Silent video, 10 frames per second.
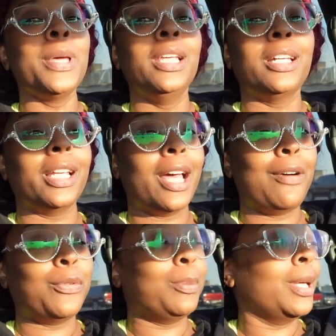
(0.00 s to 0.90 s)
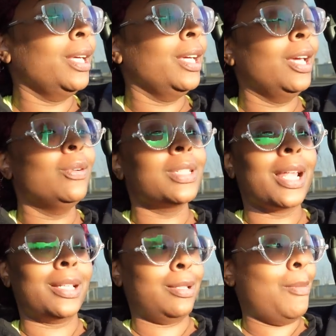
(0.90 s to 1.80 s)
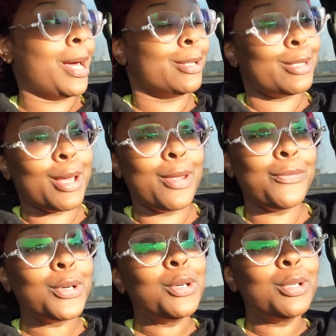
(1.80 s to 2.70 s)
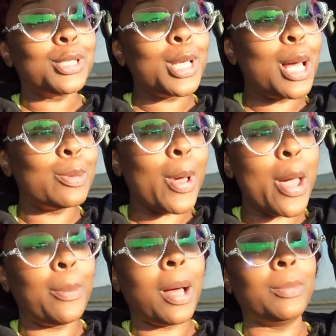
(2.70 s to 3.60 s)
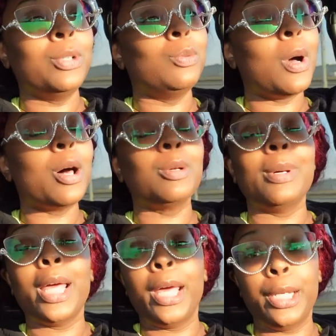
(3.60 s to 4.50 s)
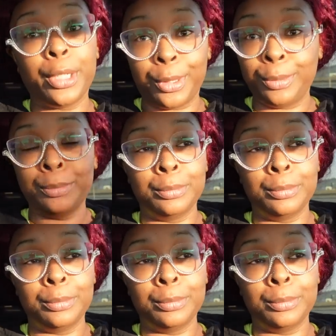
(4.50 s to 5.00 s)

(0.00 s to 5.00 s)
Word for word: be looking out for me he was like somebody selling food stuff baby mama you want them and do